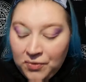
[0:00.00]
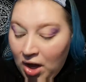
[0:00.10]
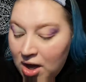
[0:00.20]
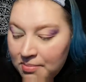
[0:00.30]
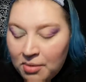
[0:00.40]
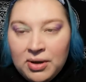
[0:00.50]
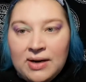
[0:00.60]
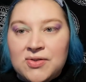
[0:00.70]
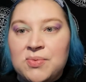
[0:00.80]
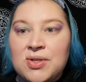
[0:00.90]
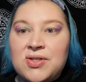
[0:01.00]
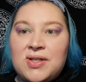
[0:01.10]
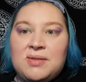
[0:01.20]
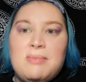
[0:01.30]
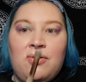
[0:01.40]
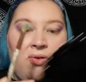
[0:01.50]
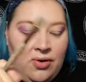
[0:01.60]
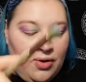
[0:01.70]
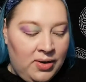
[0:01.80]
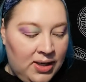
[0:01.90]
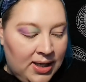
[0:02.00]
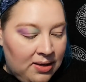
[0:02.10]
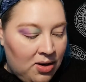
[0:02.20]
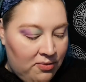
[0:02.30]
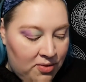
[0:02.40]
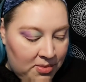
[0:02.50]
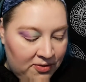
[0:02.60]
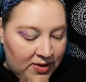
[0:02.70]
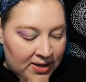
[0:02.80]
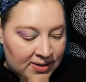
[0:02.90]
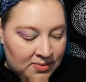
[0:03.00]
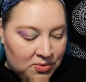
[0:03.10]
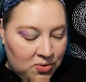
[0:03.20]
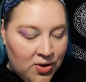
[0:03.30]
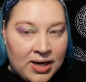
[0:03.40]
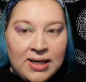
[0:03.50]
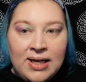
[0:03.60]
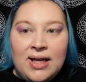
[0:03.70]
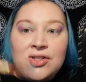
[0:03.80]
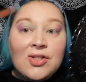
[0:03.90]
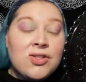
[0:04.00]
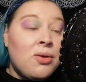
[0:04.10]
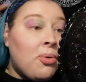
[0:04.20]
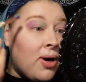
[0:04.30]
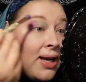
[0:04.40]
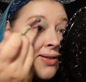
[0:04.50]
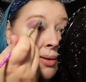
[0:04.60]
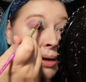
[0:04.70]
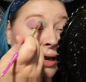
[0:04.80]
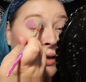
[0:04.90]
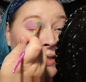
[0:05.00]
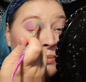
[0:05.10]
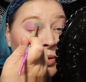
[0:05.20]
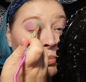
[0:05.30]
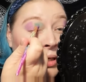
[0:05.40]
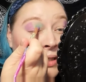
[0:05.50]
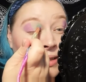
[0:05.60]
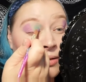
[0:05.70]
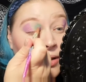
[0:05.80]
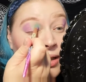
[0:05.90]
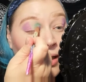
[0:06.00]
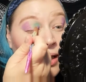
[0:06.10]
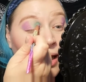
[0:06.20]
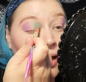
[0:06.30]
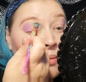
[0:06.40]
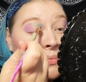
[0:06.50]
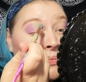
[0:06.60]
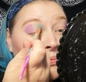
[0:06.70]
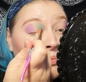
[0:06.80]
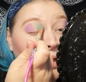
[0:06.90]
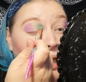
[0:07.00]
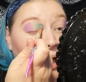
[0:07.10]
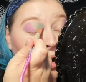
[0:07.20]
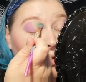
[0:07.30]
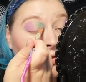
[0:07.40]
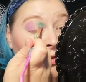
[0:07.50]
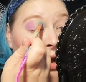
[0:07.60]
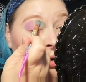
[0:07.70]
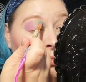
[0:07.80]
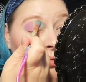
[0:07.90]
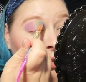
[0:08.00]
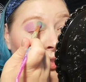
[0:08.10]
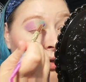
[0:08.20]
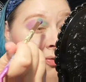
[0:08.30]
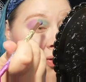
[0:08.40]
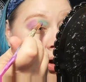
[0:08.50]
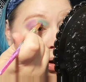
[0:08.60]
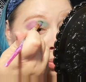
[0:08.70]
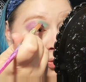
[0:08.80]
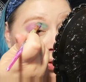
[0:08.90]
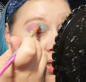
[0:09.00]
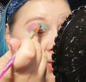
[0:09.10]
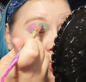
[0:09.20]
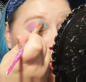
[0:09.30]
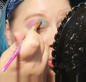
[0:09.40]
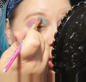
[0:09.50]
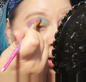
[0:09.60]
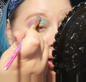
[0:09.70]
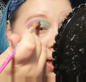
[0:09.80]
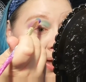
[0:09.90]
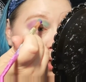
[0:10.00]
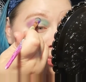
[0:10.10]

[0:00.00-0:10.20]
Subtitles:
I'm going to have to switch to this mirror, and I'm going to keep covering my face. I'm sorry. It's just so pretty, that palette. I didn't want to put it down. But yeah, I've found so far with this formula, it is